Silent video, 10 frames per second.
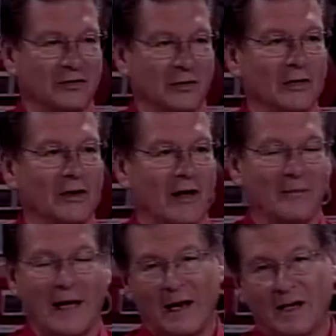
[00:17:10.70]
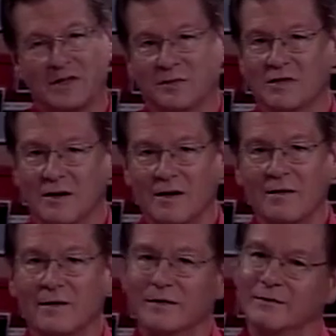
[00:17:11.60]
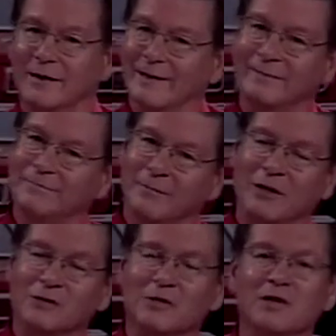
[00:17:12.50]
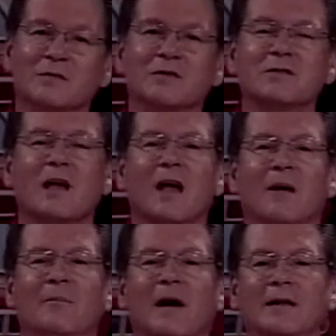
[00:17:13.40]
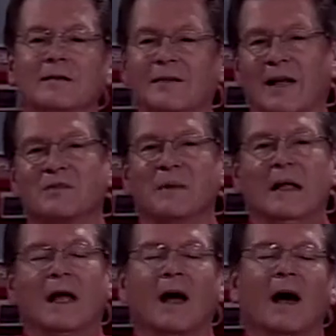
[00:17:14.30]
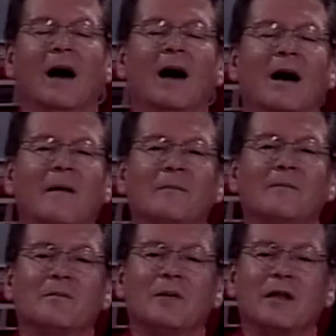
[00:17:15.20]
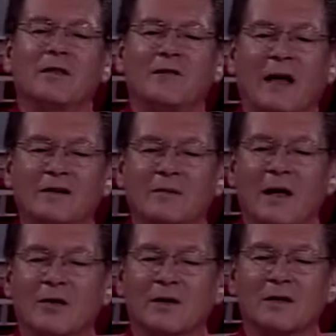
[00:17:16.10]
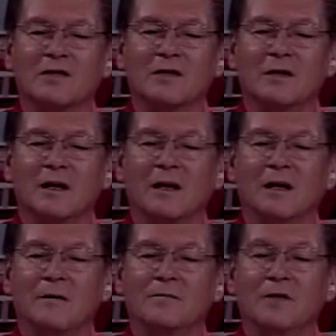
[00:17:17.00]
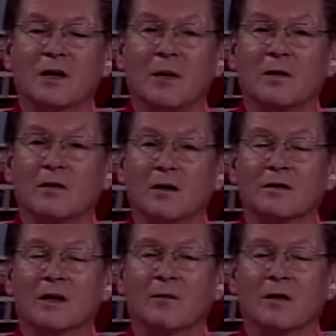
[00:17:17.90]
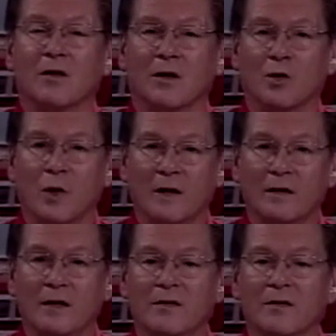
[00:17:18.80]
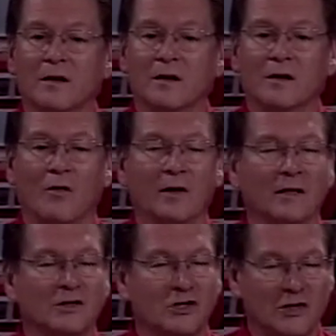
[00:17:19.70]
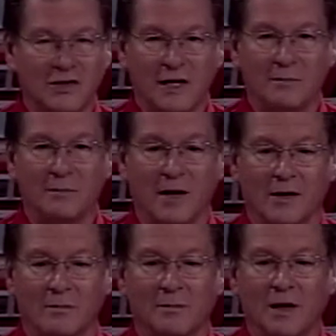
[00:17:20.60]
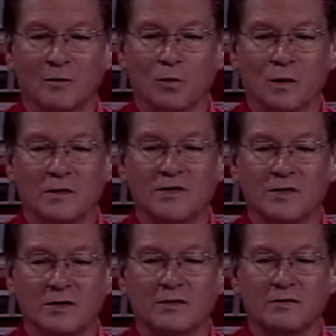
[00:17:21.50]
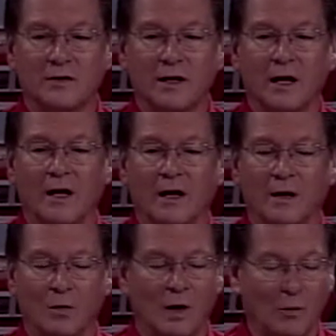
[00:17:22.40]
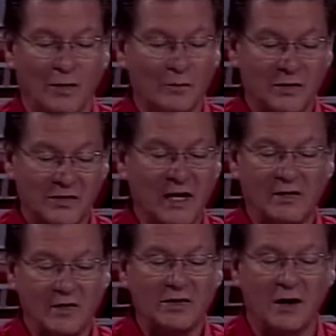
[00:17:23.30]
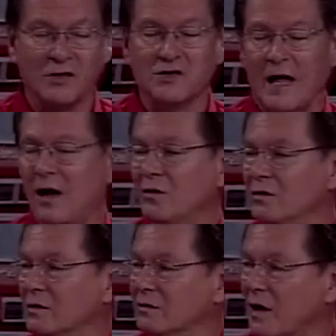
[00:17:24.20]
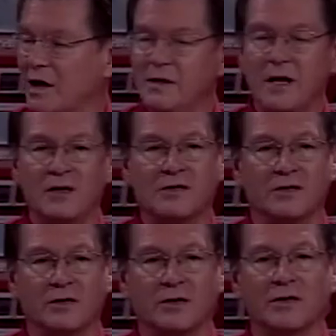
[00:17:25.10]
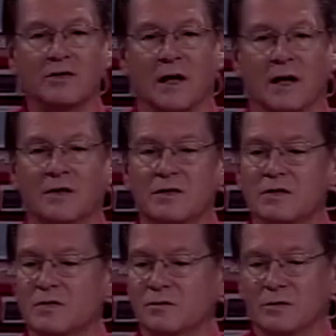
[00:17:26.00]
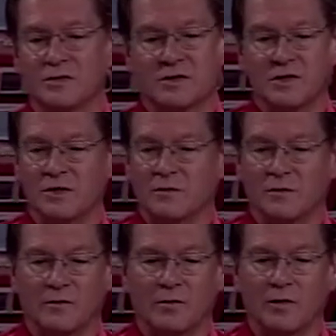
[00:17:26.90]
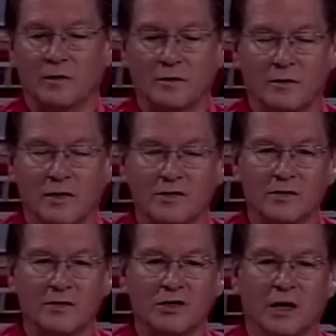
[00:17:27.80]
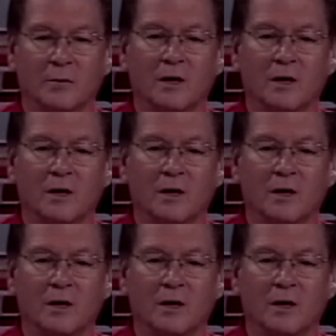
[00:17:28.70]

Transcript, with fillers: only automatics. I'm sorry, you had like manual transmissions, but that's me. Um, but the fact you. of the matter is, uh, they're coming along. They're coming along quickly. They're going to just get better. But we're still looking. While, while we're seeing these cars now, the, the Hyundai's, the Toyotas, the Hondas. Mm -hmm. We'll mm-hmm. see some from Ford and Chrysler and GM.